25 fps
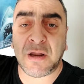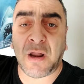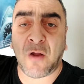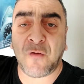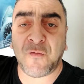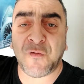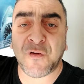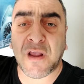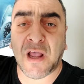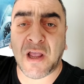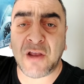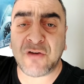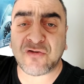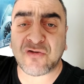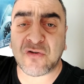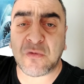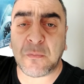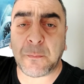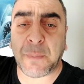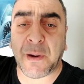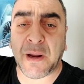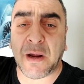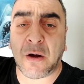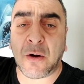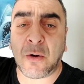notification
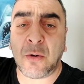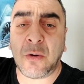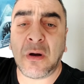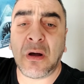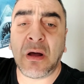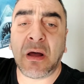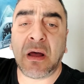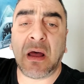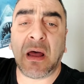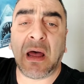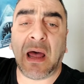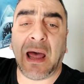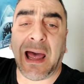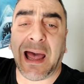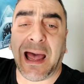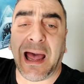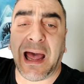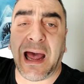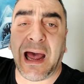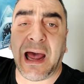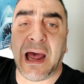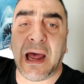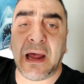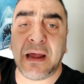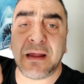bell.
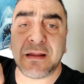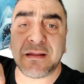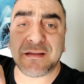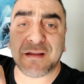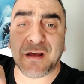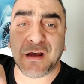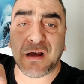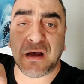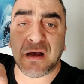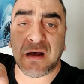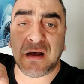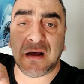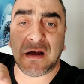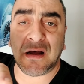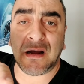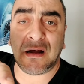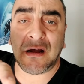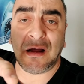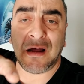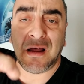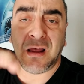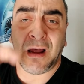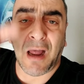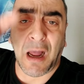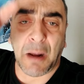And
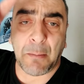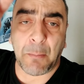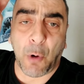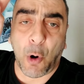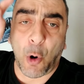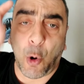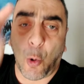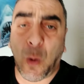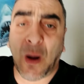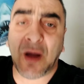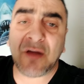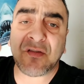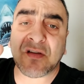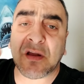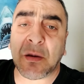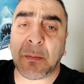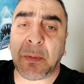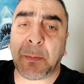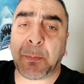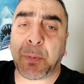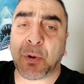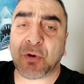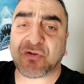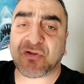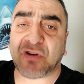I'm always going to
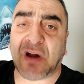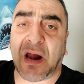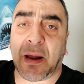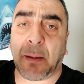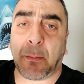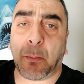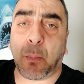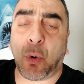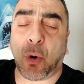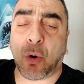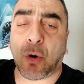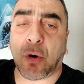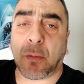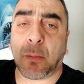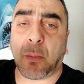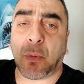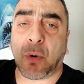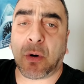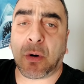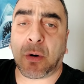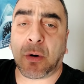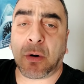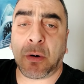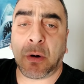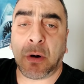be pushing out more and
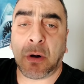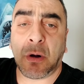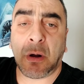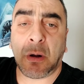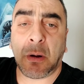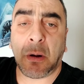more